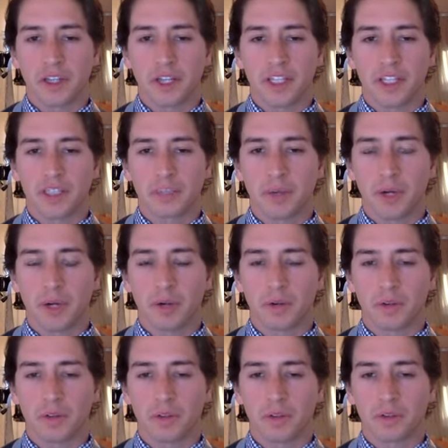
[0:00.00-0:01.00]
It's
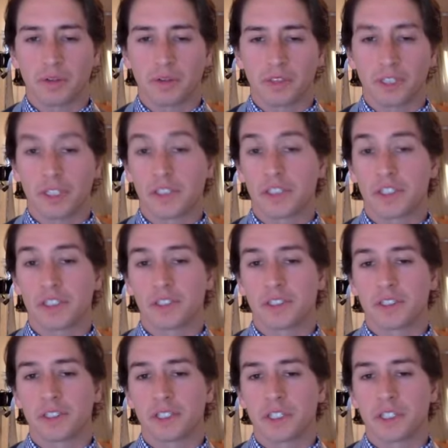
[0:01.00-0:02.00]
about
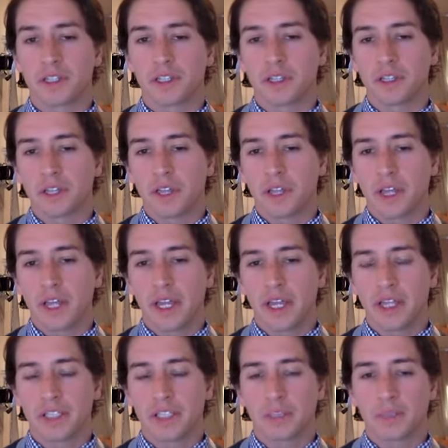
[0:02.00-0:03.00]
consistency
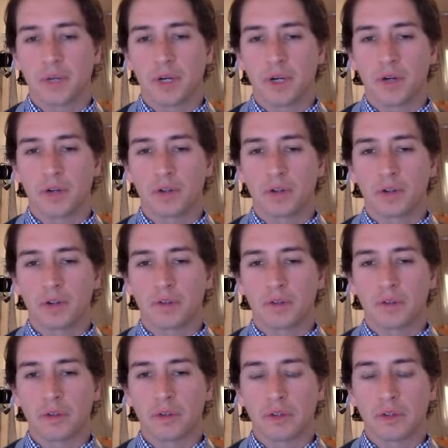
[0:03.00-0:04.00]
and it's about
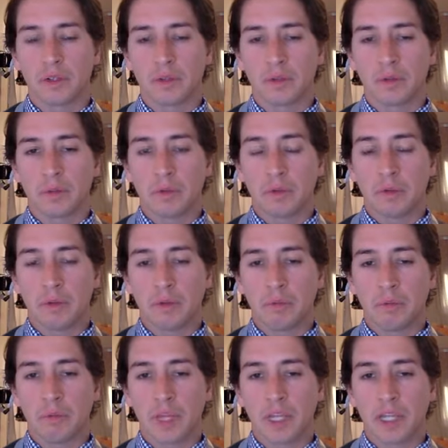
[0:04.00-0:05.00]

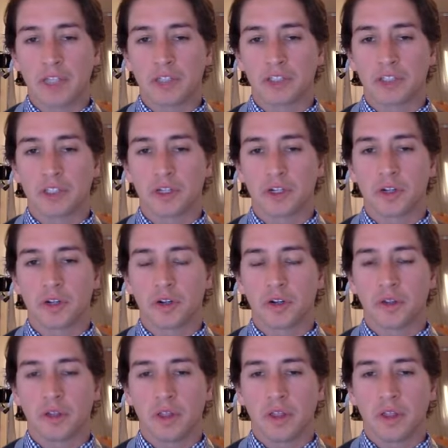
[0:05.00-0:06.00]
making sure
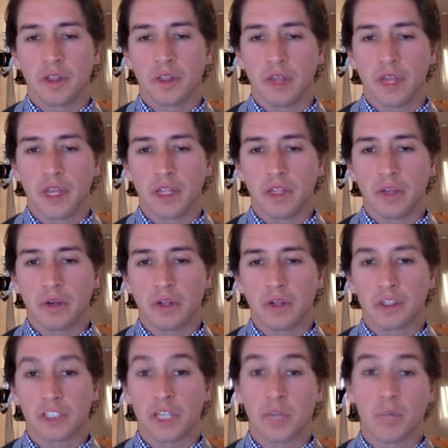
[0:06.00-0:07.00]
that you
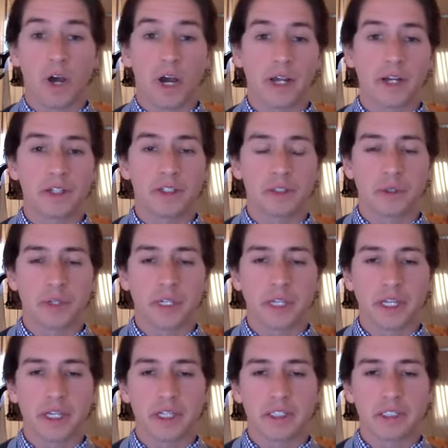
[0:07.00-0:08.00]
understand why you're doing
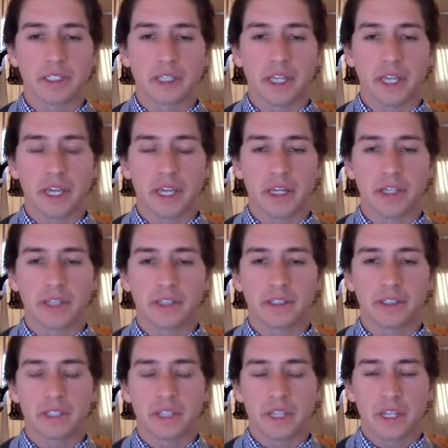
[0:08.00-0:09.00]
it.
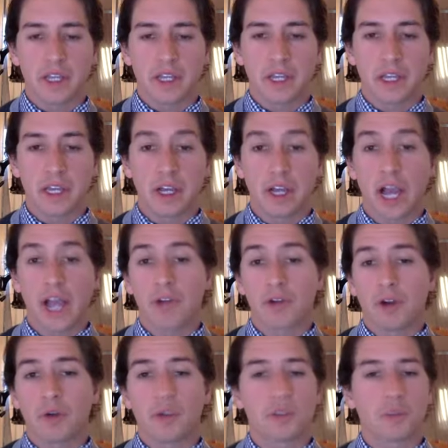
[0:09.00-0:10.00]
And, and I
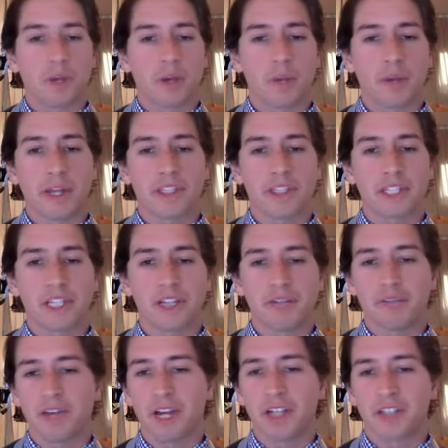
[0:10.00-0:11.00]
don't always want to meditate.
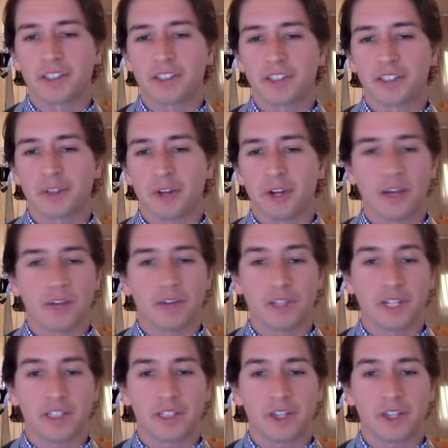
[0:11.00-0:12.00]
In fact, quite
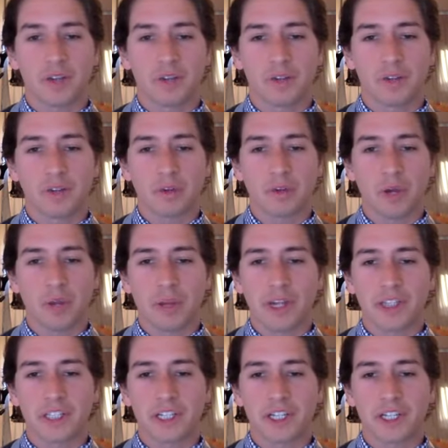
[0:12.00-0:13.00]
often I don't want to
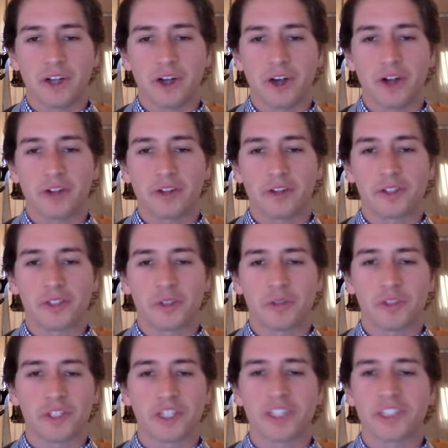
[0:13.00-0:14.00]
meditate at all. And there's a
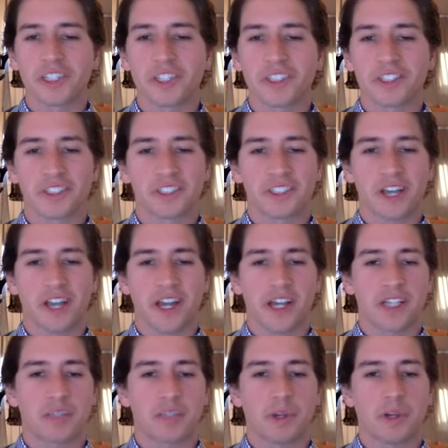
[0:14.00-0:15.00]
resistance I
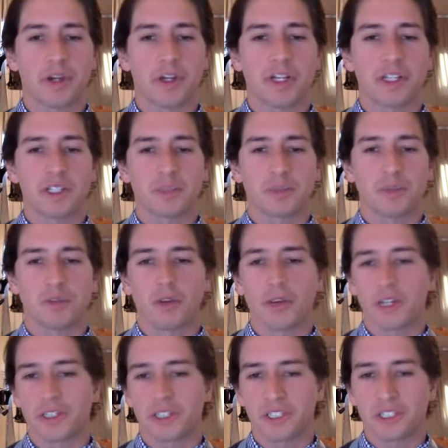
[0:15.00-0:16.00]
experience before
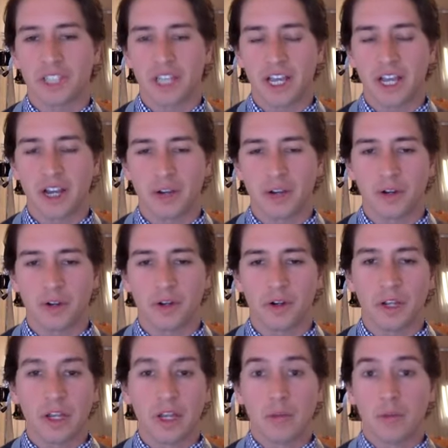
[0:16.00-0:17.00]
I sit down
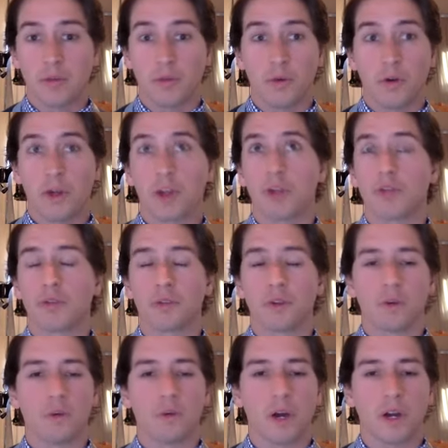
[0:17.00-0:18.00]
or before I go for
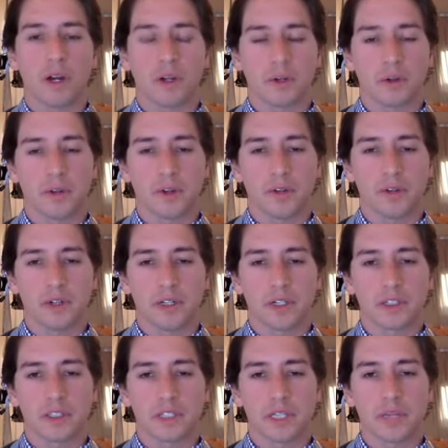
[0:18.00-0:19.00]
a walk or whatever it
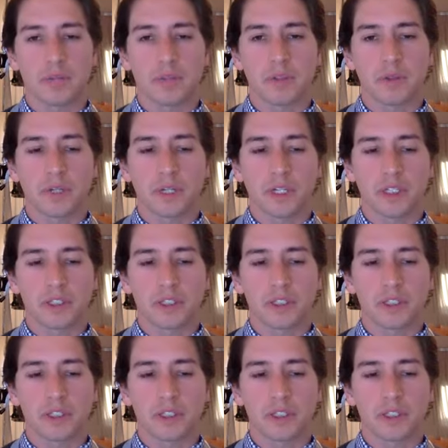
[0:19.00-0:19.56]
is that I'm doing.